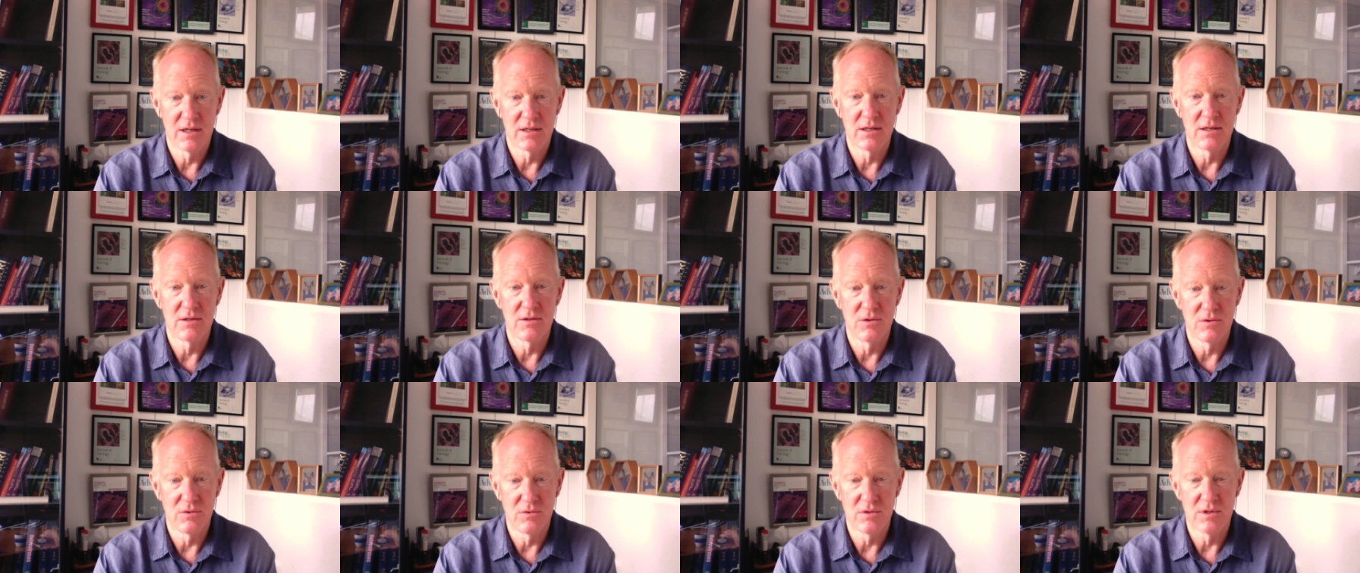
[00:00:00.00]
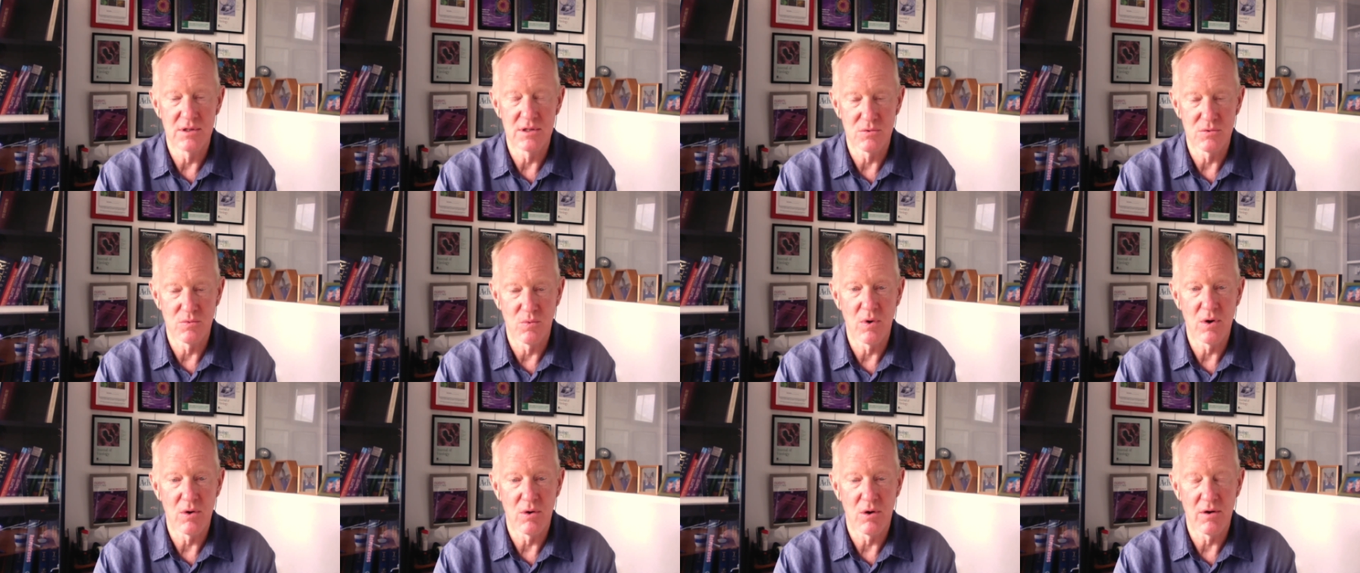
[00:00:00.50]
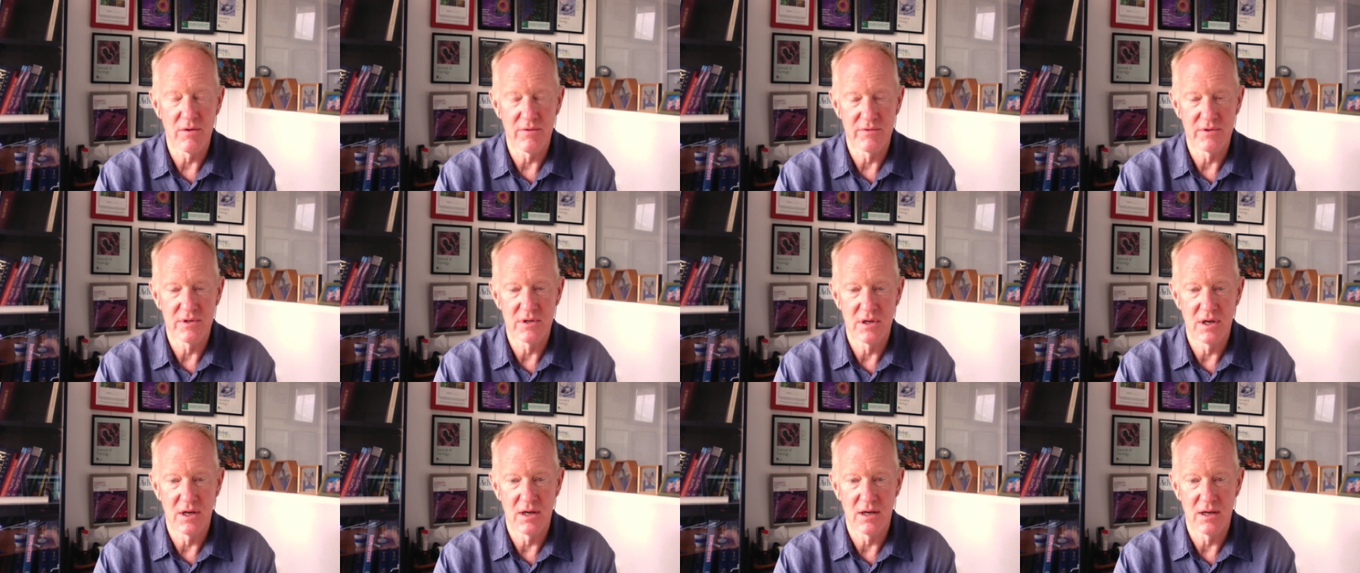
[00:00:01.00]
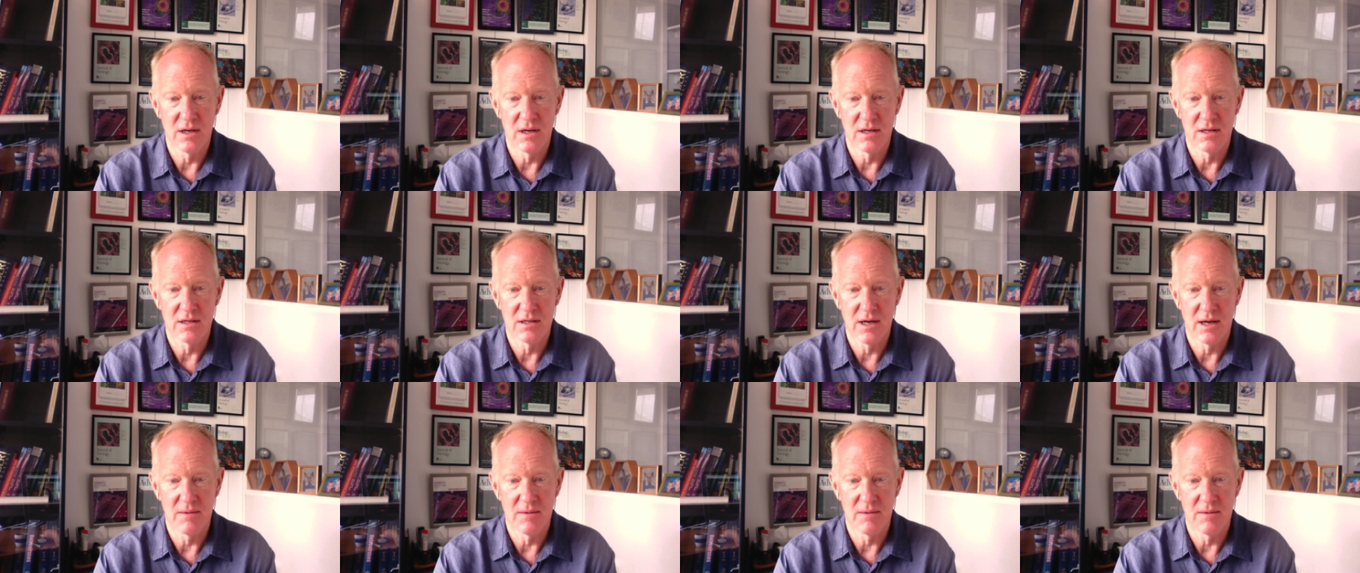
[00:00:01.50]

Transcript: to do this one-off uh,